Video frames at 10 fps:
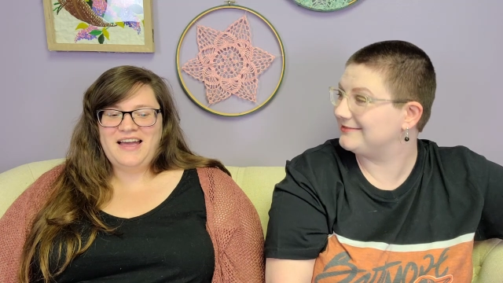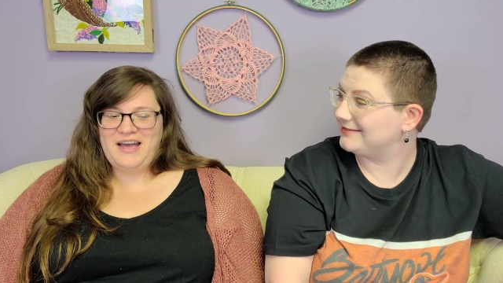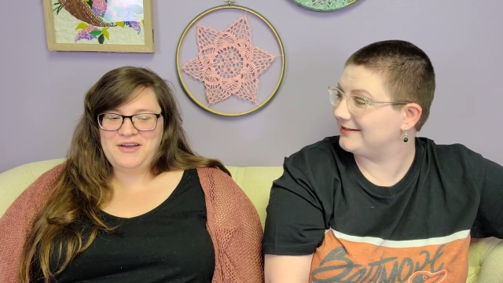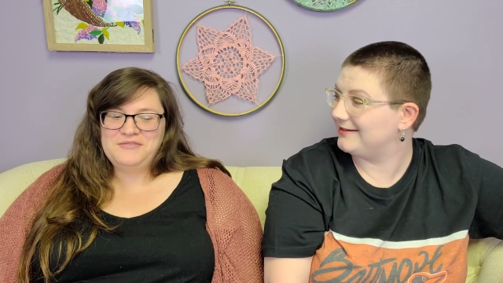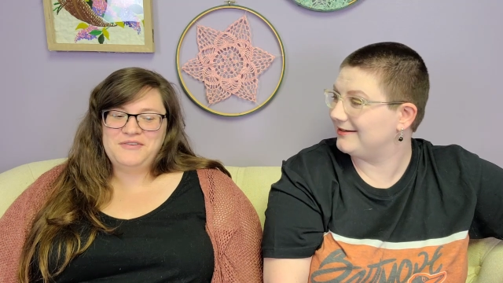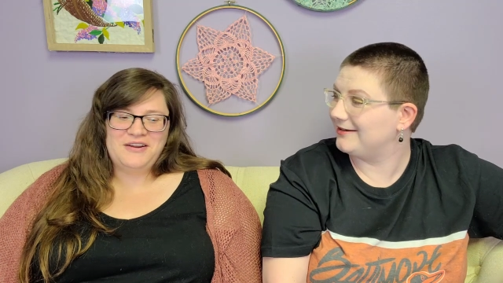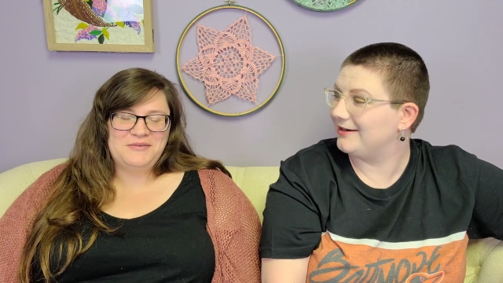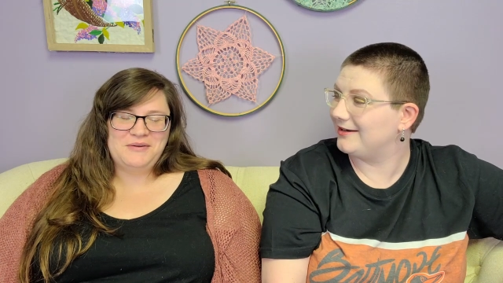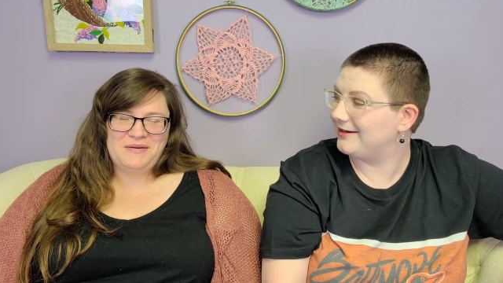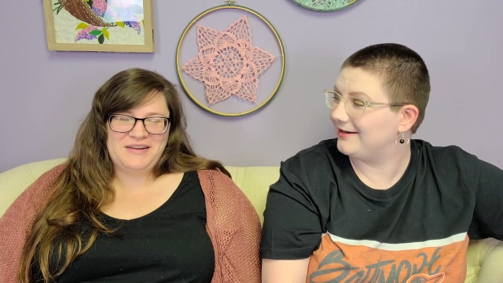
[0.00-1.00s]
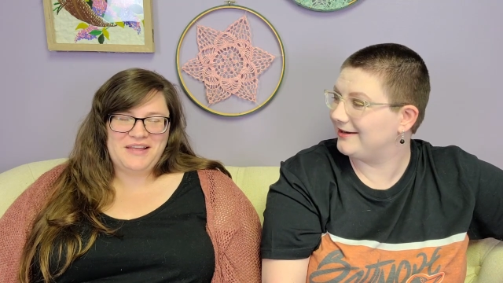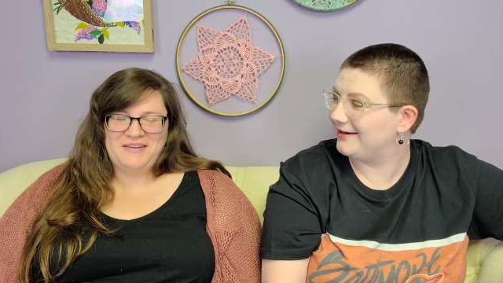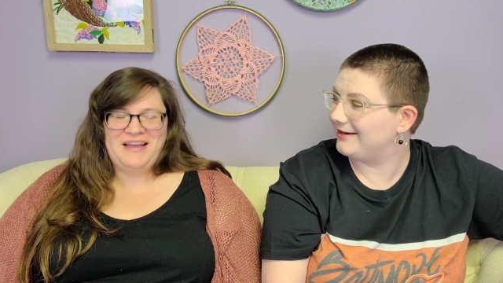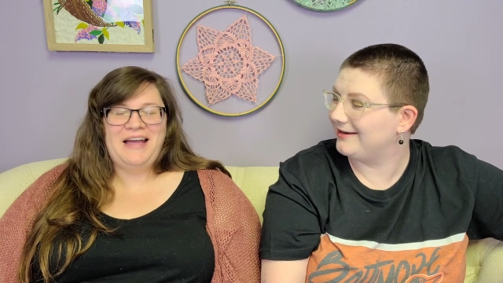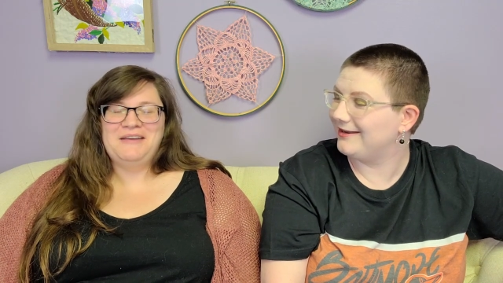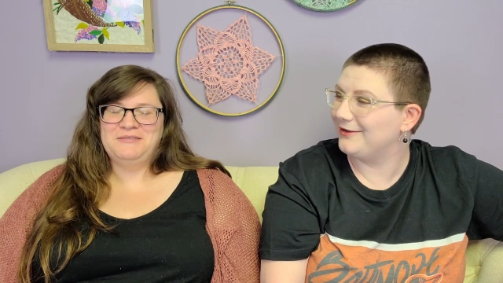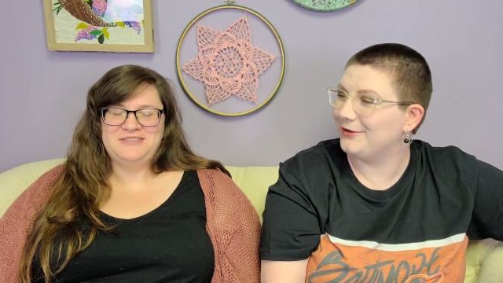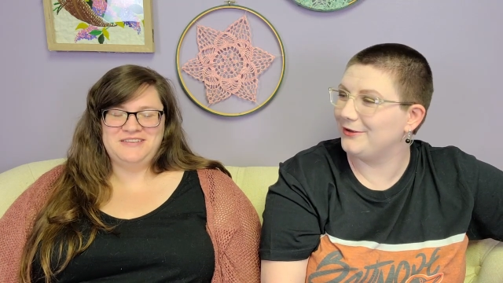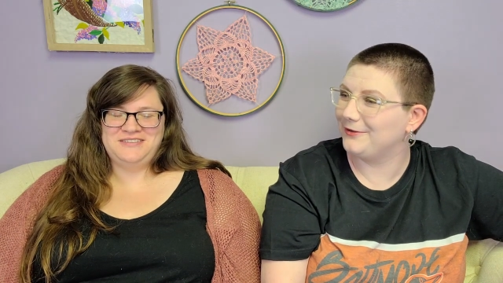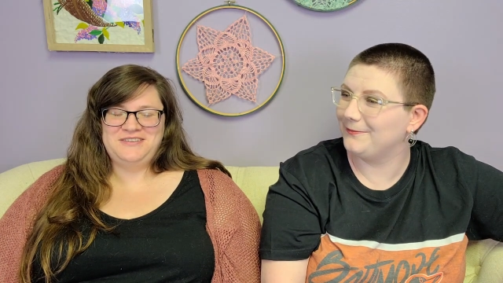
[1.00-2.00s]
Speaker 1: How far do we want to go? I will
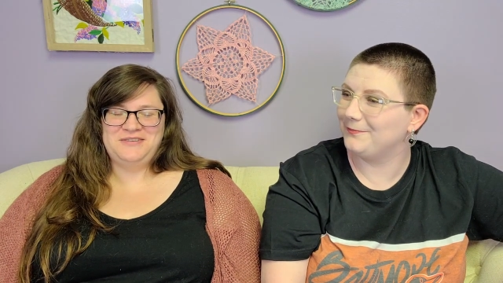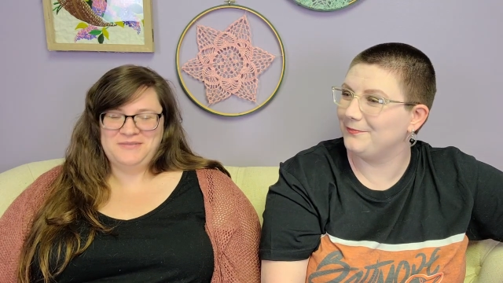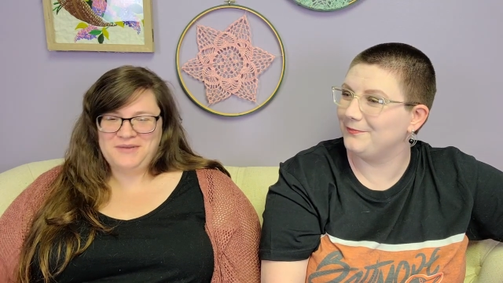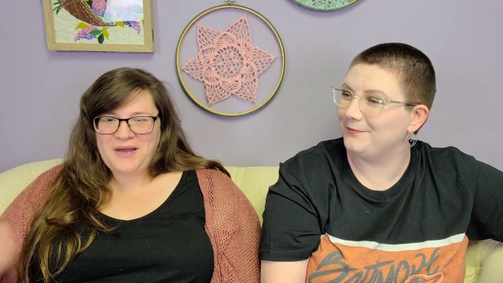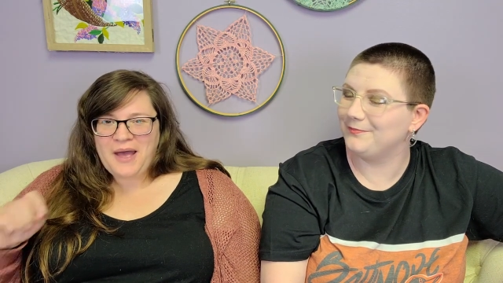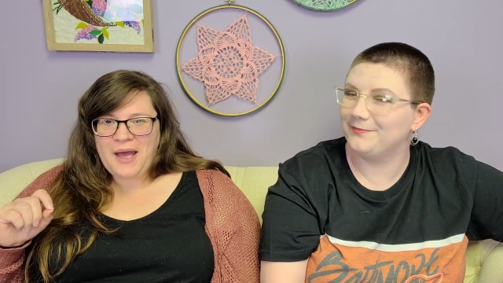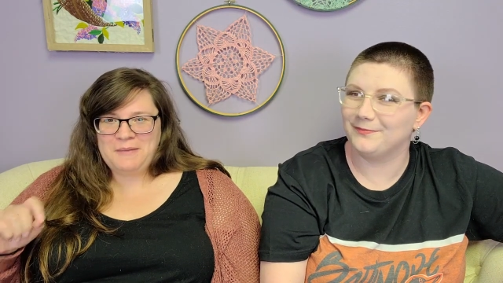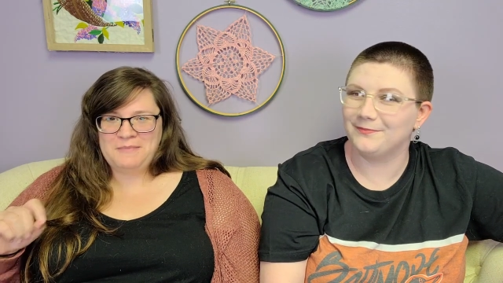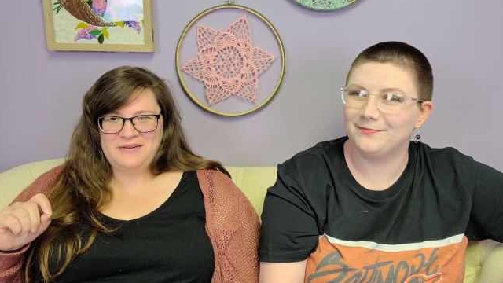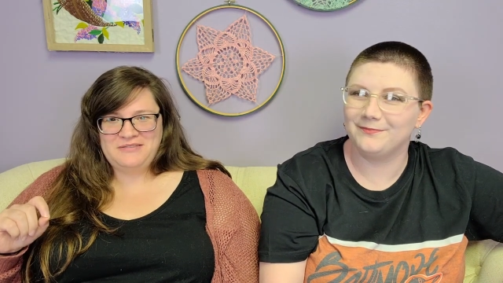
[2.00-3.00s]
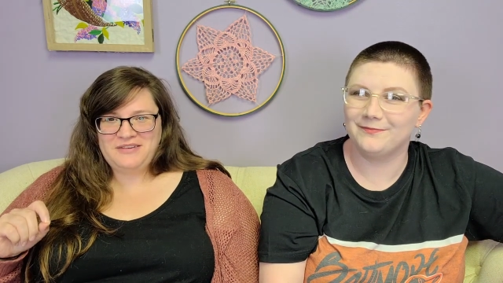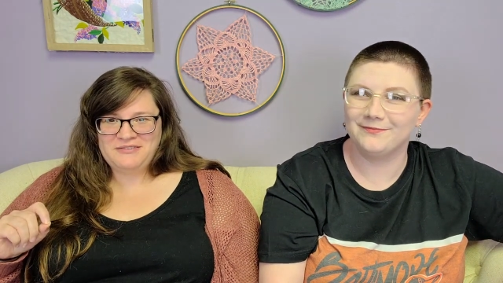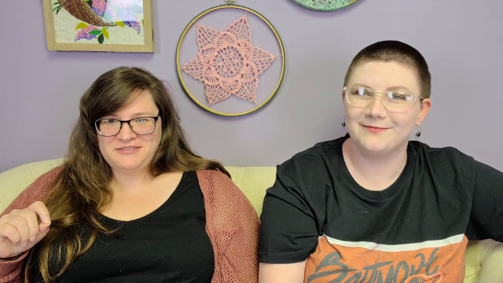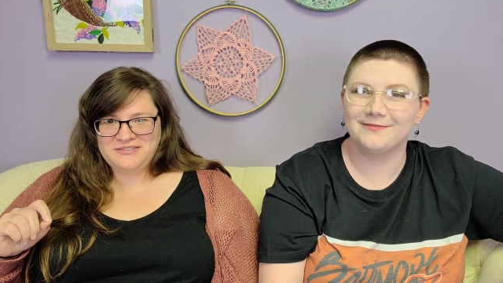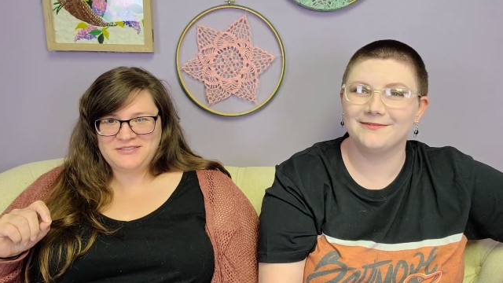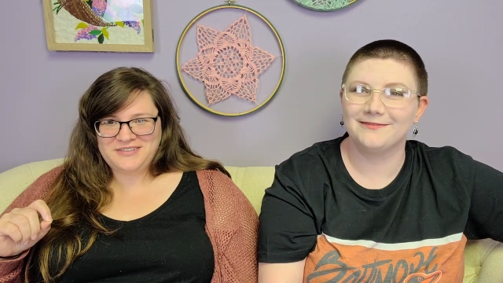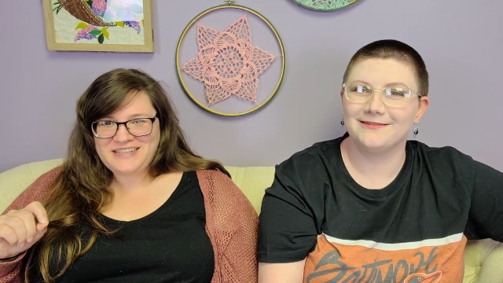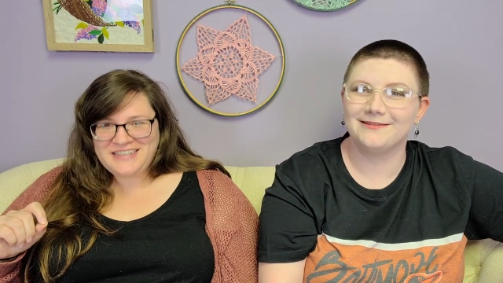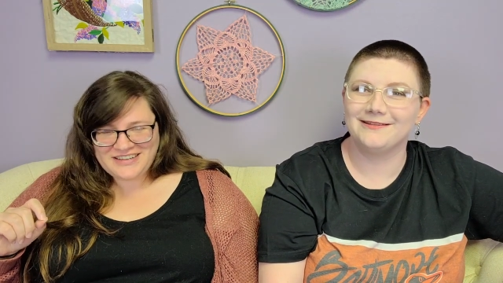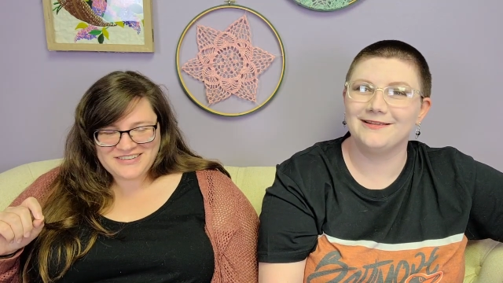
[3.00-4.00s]
just do a brief cover story
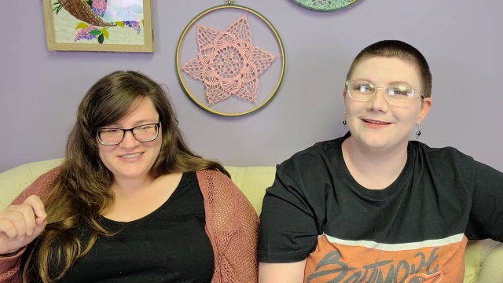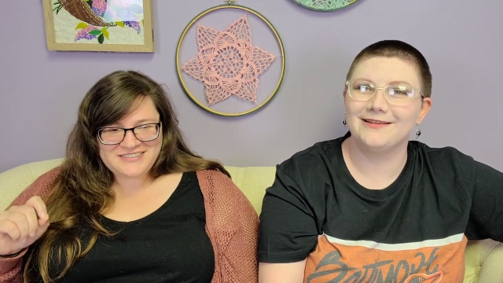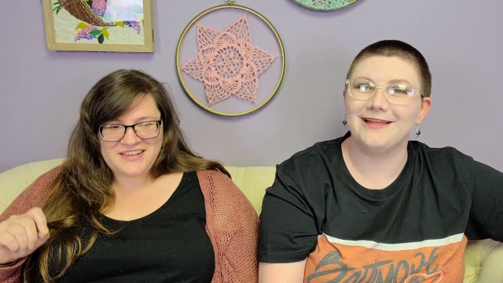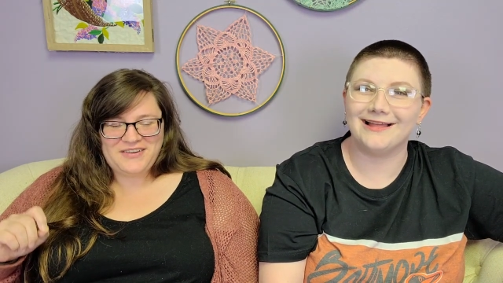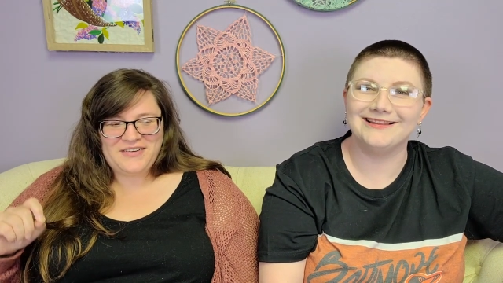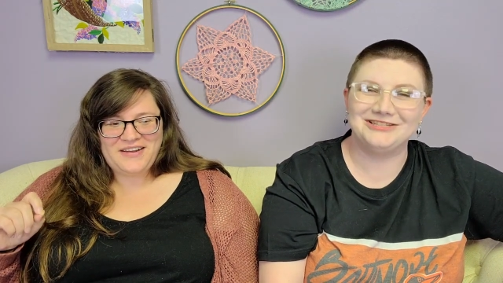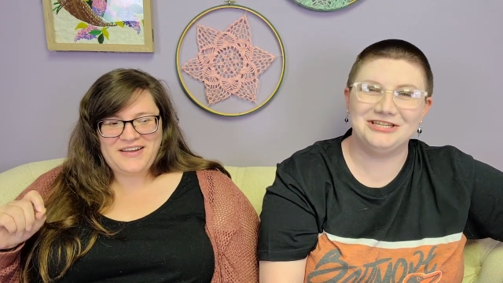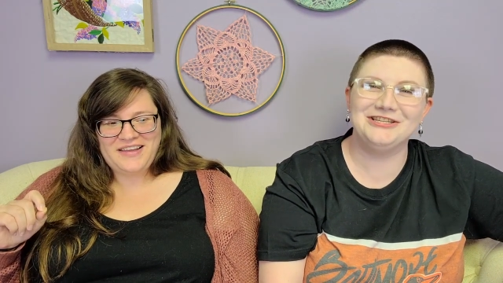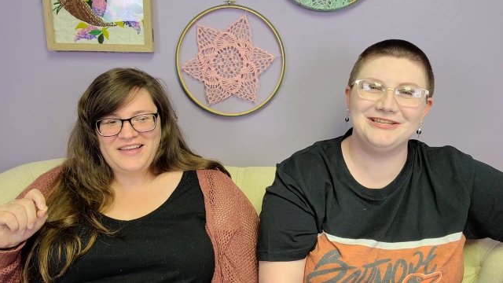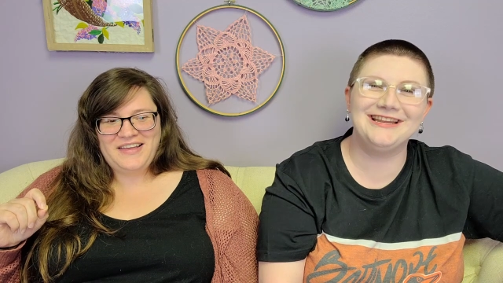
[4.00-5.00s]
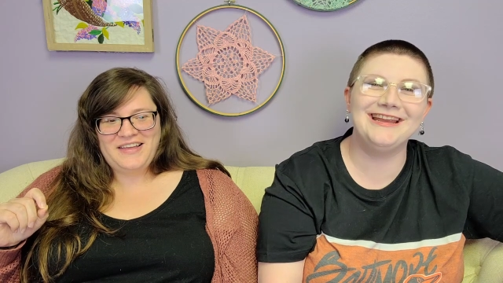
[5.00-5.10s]
here. So yeah, let's just